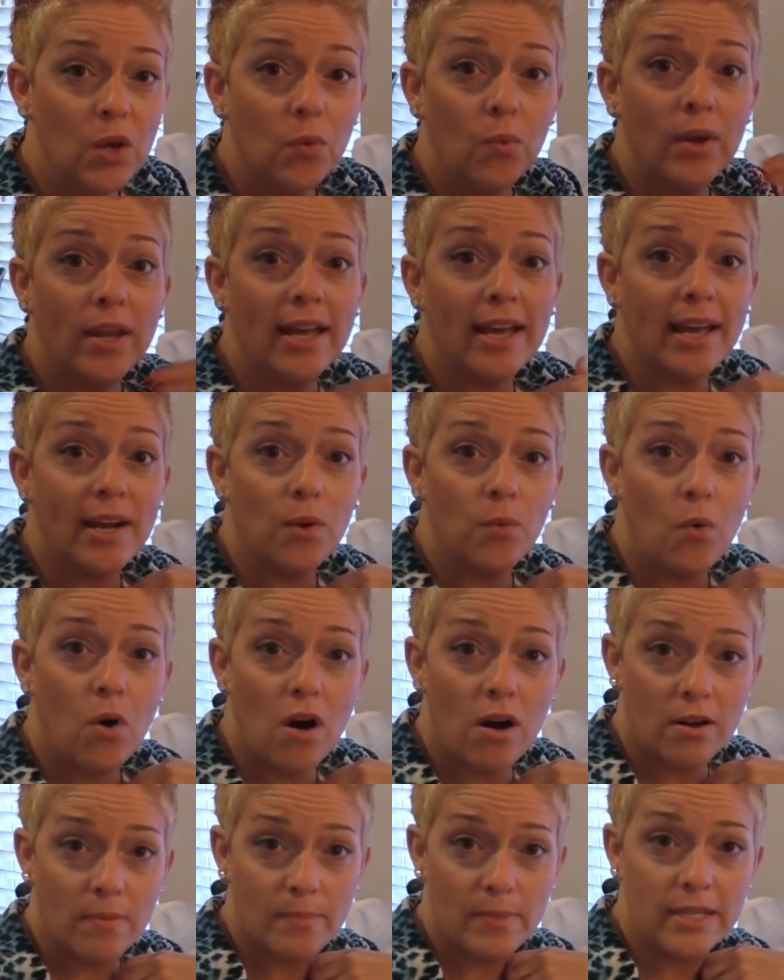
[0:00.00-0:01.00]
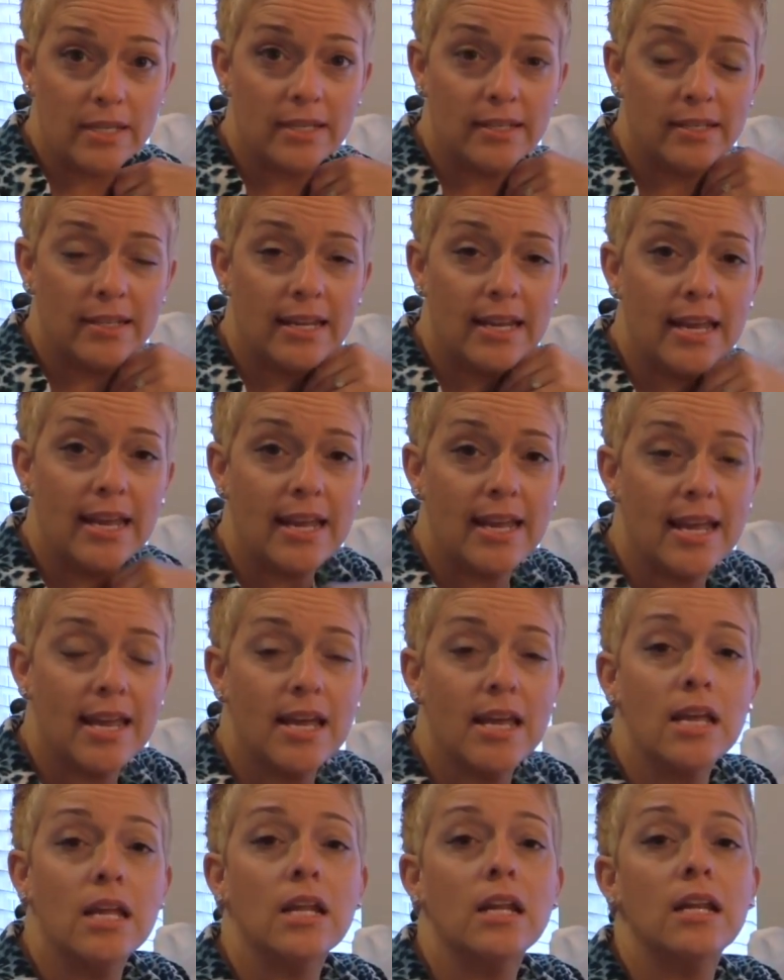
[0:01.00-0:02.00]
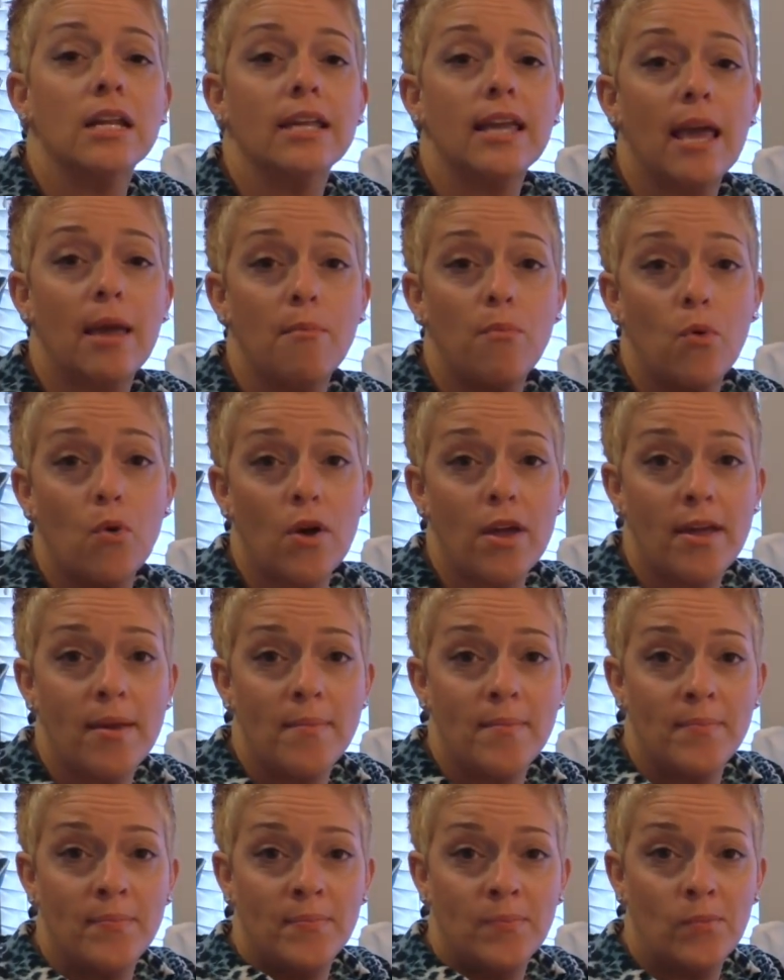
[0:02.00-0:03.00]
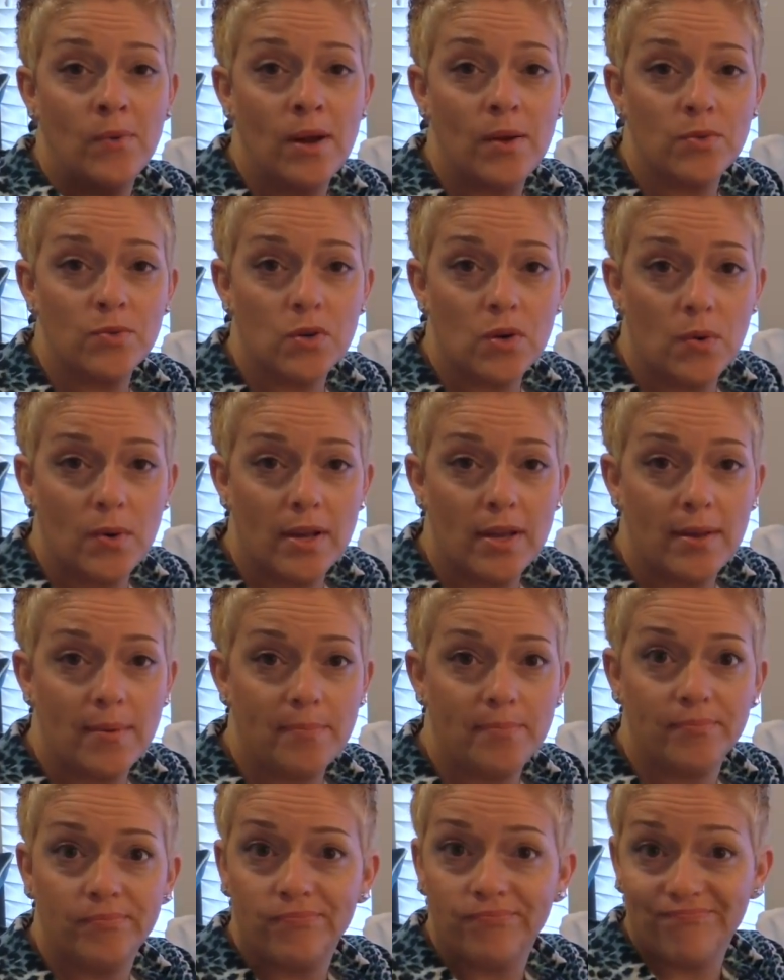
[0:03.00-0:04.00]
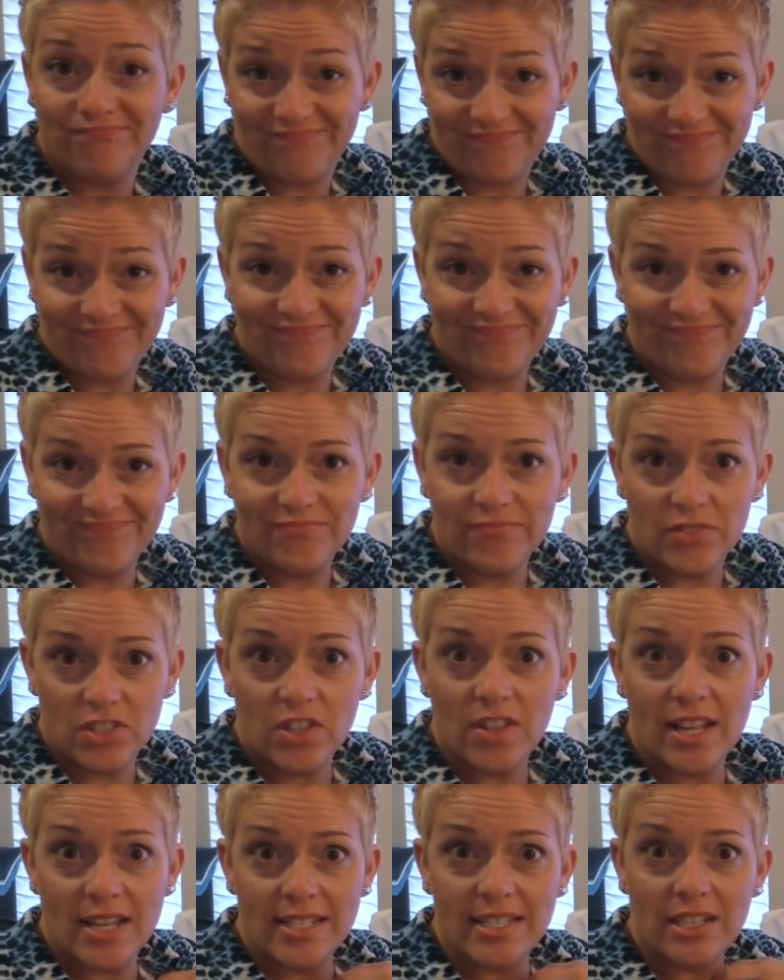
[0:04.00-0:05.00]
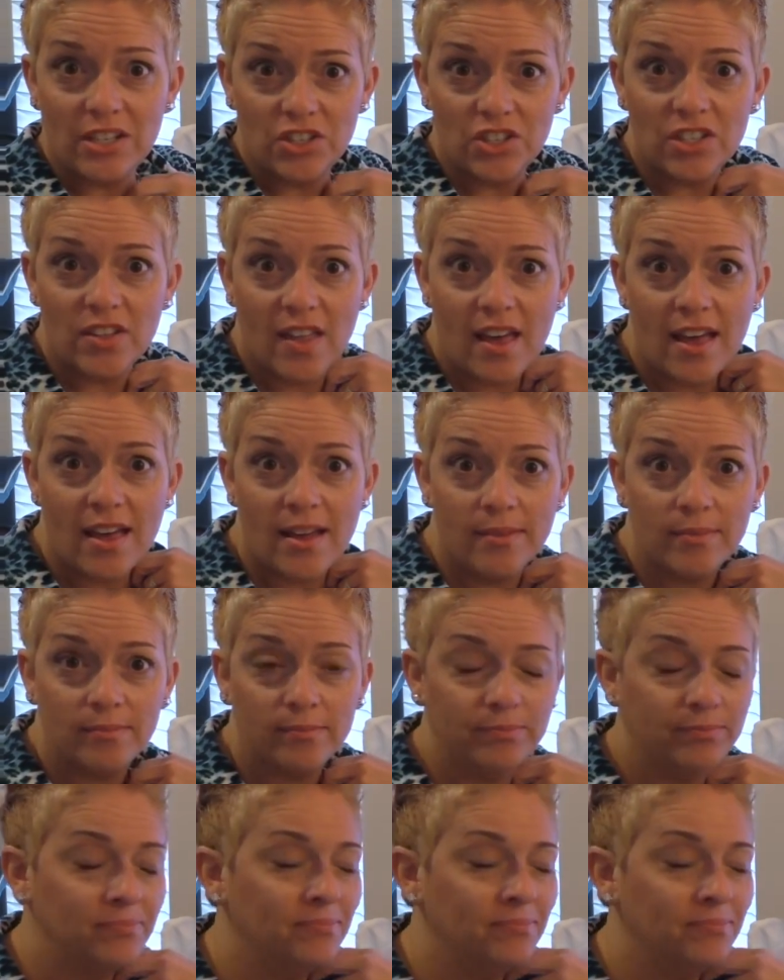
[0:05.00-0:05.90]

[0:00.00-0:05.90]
we had a Walkman and Game Boy when I was growing up. So that tells you that.